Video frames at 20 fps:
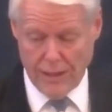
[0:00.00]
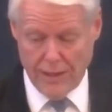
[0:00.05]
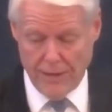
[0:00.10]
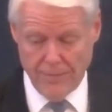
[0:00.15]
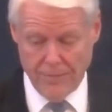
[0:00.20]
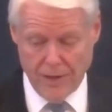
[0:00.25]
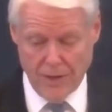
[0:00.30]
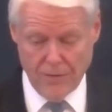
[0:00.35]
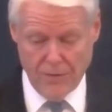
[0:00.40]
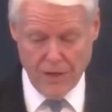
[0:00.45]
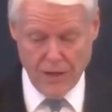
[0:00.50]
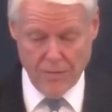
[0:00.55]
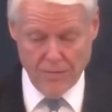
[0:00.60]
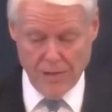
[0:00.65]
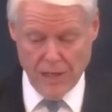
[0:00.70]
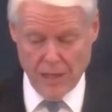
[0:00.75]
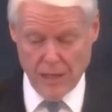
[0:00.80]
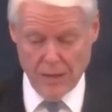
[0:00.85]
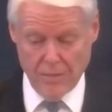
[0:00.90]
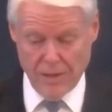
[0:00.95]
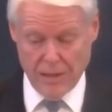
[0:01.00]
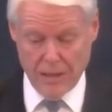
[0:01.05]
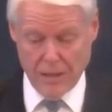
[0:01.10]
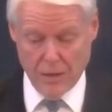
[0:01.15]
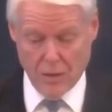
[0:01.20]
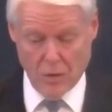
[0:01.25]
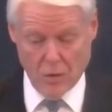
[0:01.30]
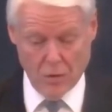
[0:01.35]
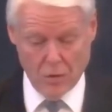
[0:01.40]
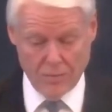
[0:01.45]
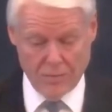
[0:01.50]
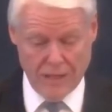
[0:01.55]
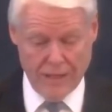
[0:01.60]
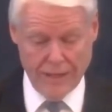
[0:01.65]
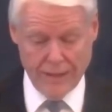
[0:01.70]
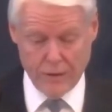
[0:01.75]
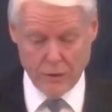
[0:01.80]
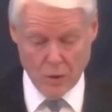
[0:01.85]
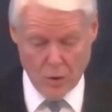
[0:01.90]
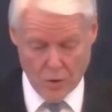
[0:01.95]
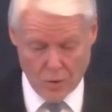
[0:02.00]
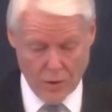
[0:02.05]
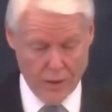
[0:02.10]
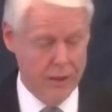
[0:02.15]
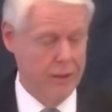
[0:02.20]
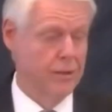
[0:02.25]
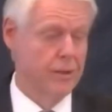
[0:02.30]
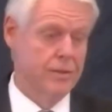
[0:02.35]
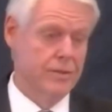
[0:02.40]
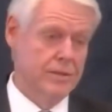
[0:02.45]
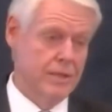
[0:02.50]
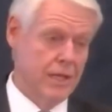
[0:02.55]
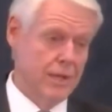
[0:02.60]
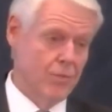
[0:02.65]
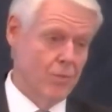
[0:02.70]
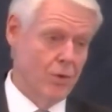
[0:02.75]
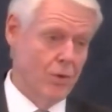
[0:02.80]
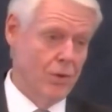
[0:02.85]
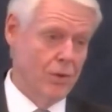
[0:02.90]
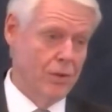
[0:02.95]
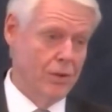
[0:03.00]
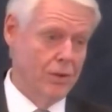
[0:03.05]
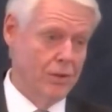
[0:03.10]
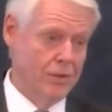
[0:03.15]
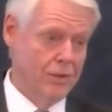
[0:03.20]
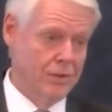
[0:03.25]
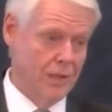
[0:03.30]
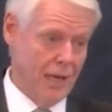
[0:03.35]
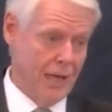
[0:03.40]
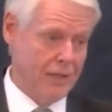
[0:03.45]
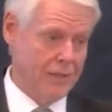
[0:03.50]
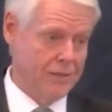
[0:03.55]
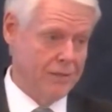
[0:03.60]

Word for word: that they may behold my glory. Same word, doxa.